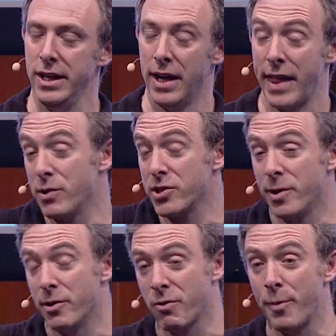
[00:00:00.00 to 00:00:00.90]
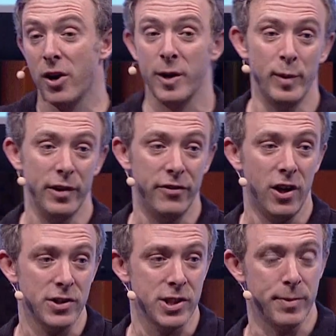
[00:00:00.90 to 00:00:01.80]
And that was a remarkable
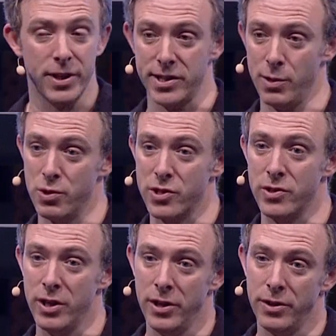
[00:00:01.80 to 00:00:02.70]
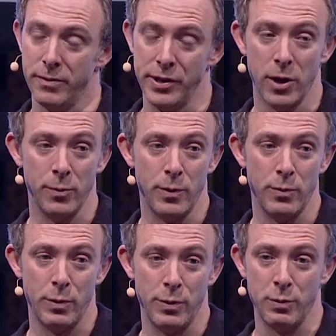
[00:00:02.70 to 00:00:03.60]
advance because it was, you know,
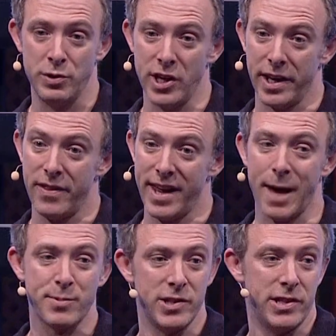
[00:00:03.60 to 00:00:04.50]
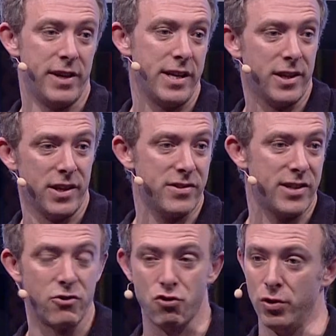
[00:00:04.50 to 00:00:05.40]
done in the absence of any kind of
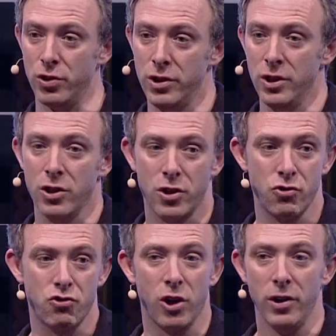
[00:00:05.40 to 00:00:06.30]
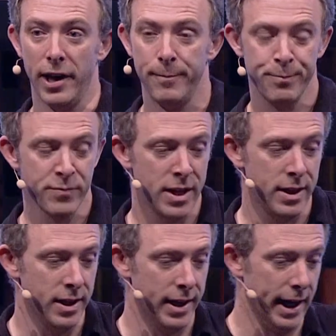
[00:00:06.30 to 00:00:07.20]
central controller.
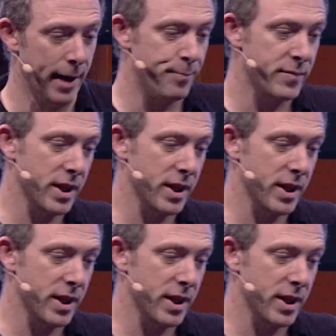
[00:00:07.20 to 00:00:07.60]
Um,